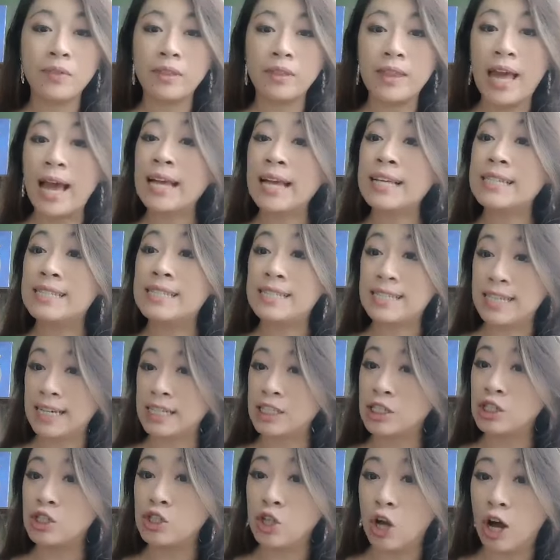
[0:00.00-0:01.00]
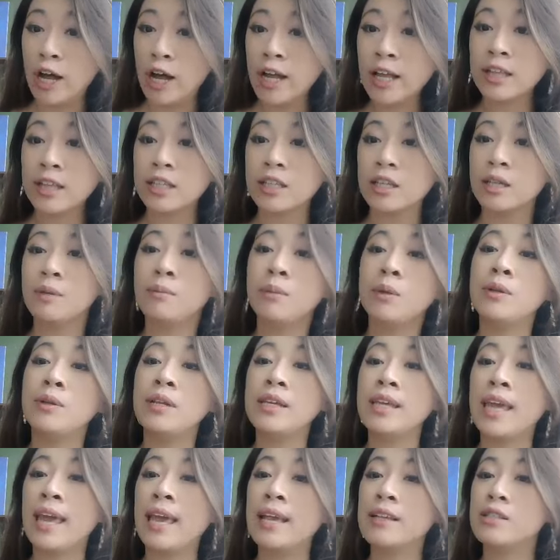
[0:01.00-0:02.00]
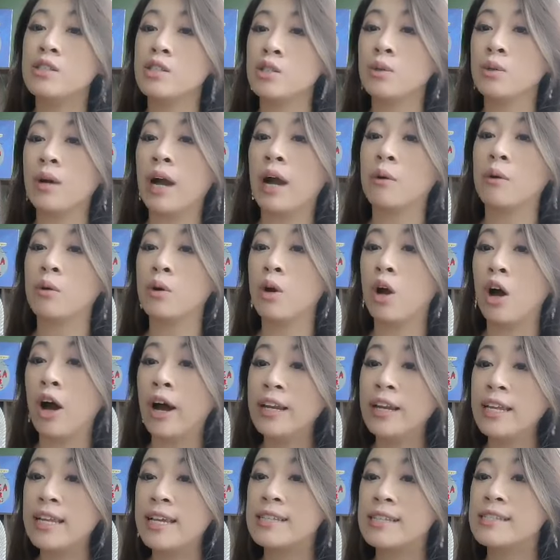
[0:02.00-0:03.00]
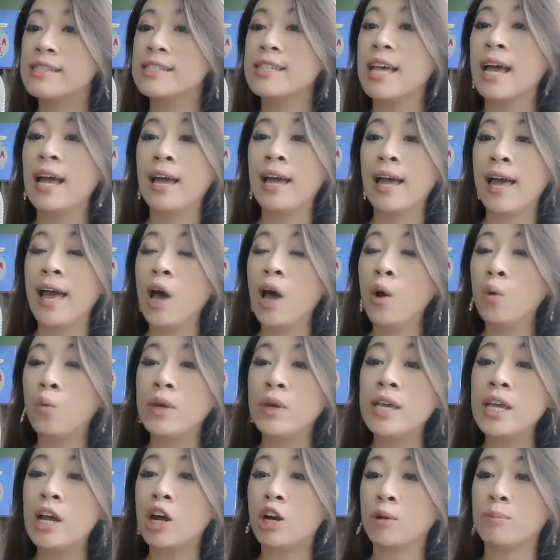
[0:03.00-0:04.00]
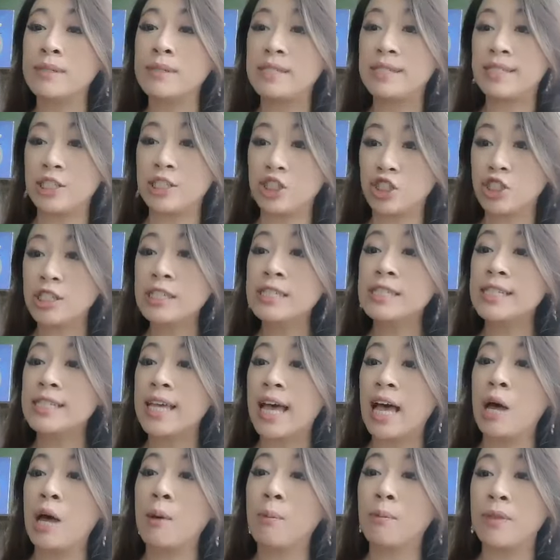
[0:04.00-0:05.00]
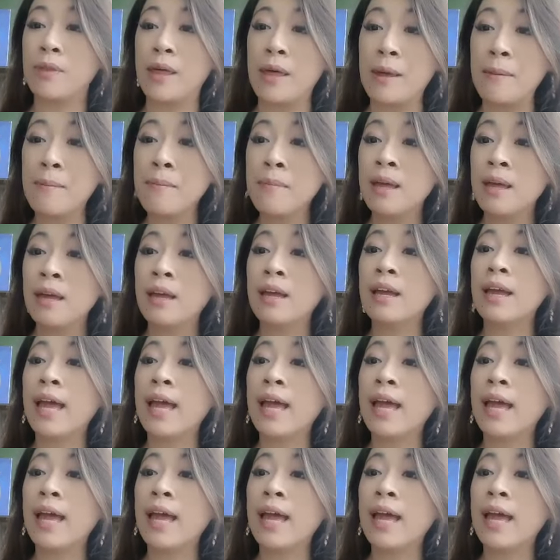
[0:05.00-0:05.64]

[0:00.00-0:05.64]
that does not communicate to our audience how we are positioned to help them,